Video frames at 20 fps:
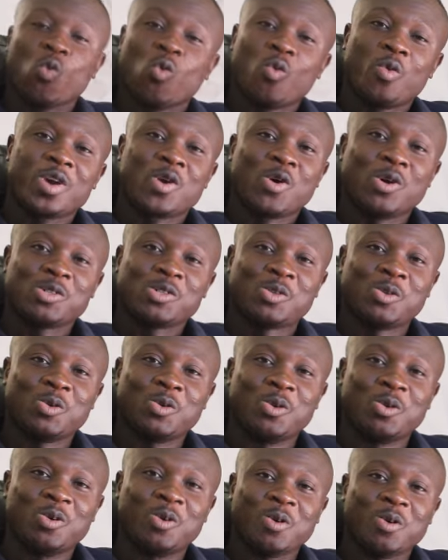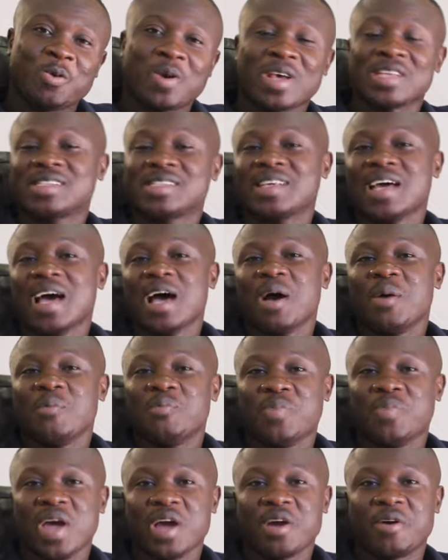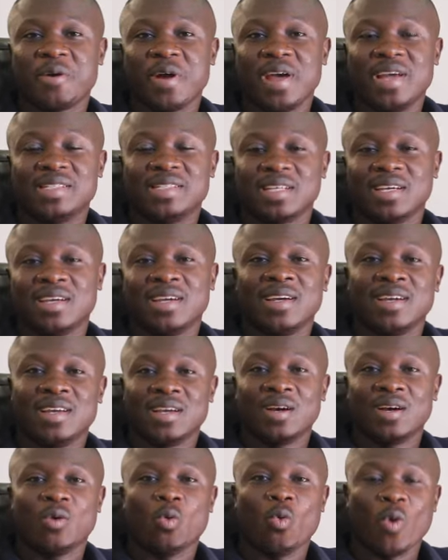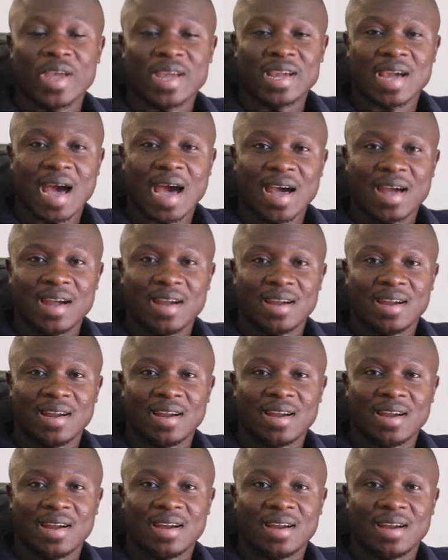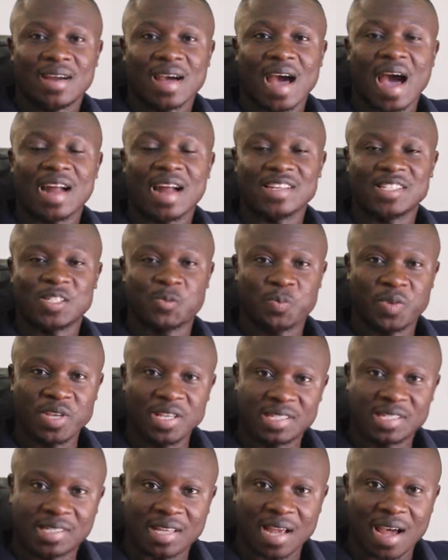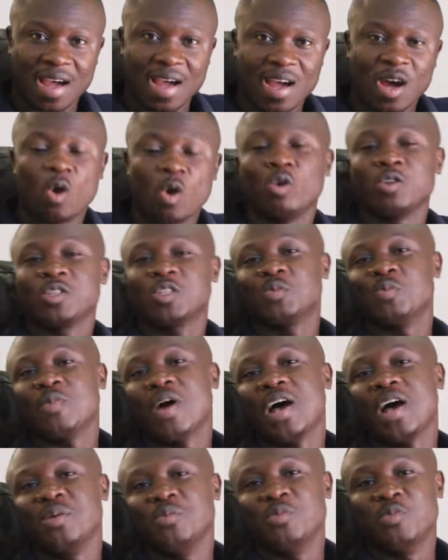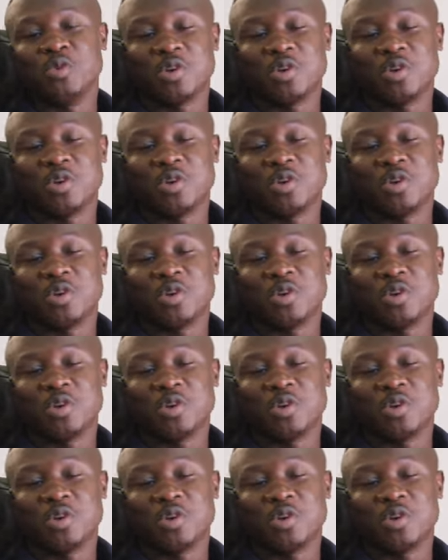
We go to Red Star Belgrade winger and speedster Osman